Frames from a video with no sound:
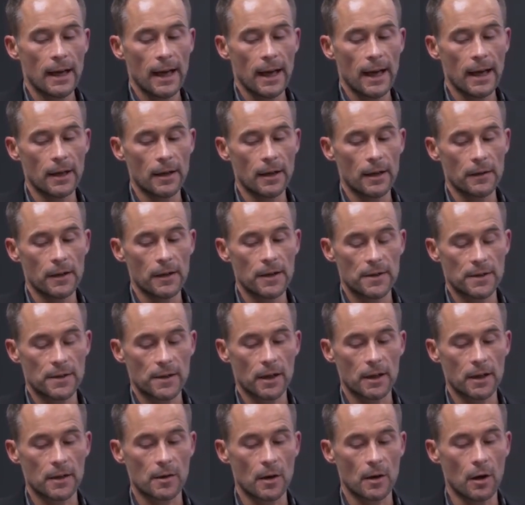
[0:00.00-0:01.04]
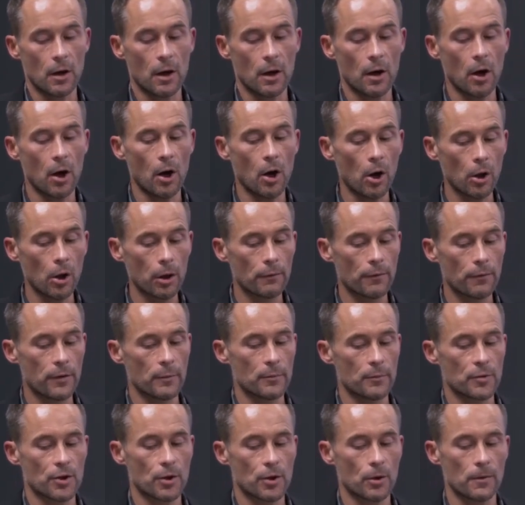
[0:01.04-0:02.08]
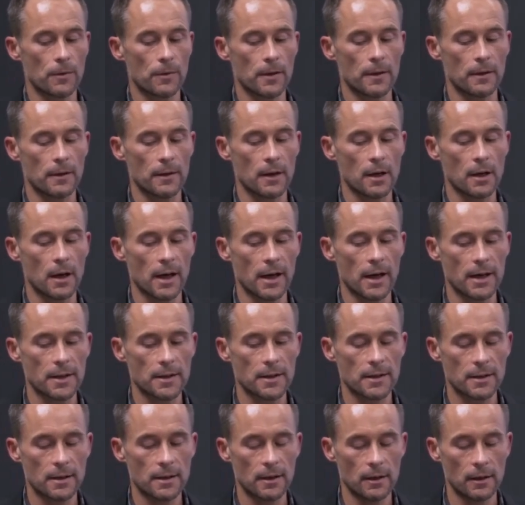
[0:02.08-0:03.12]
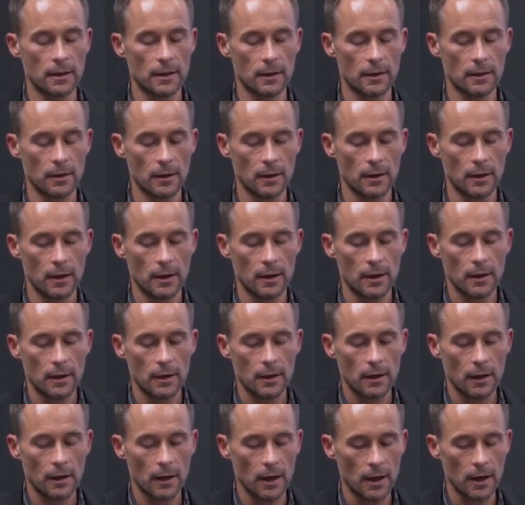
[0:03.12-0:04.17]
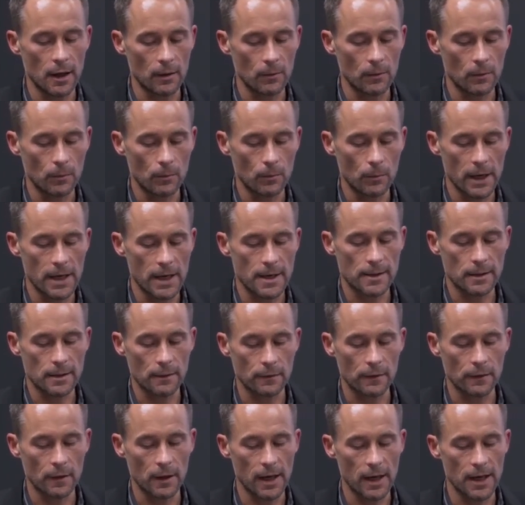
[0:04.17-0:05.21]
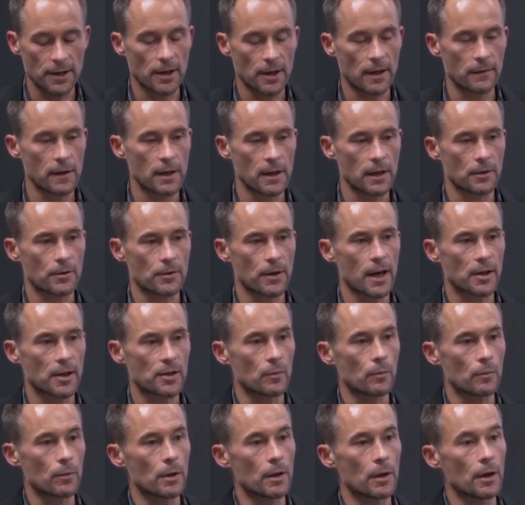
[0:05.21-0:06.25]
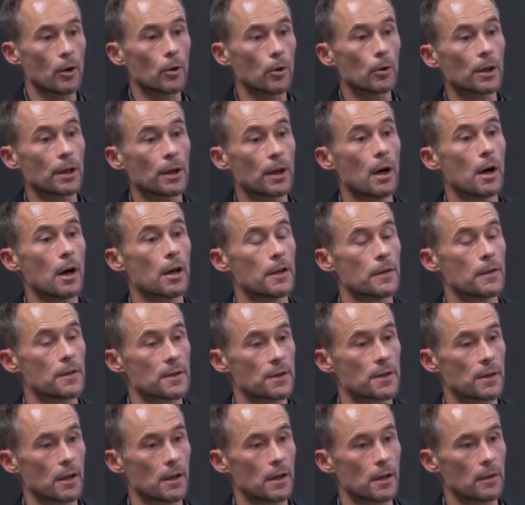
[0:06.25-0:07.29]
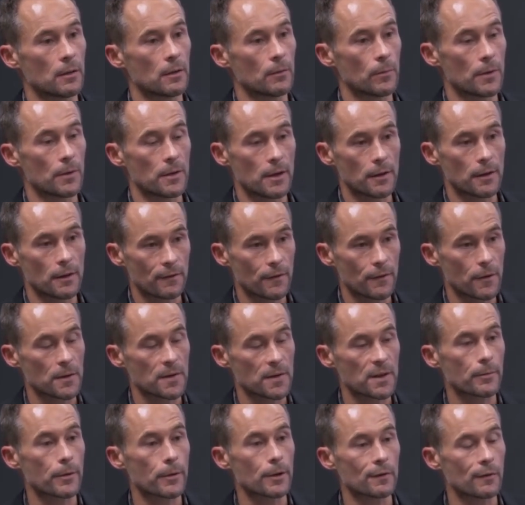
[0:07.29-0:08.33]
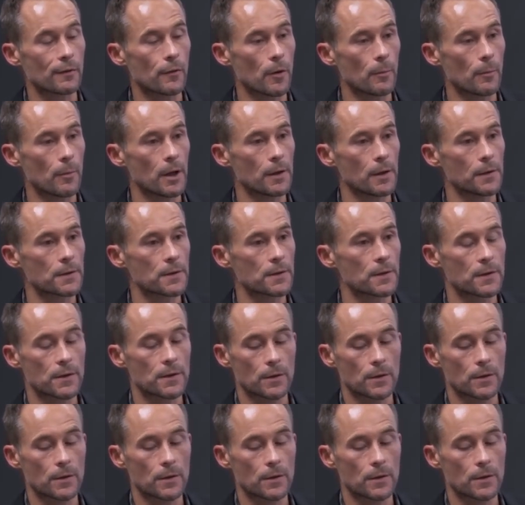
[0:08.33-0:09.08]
And these studies, all of them showed that the highest rates of HIV contraction were early on in the study, within the first 3 to 4 months.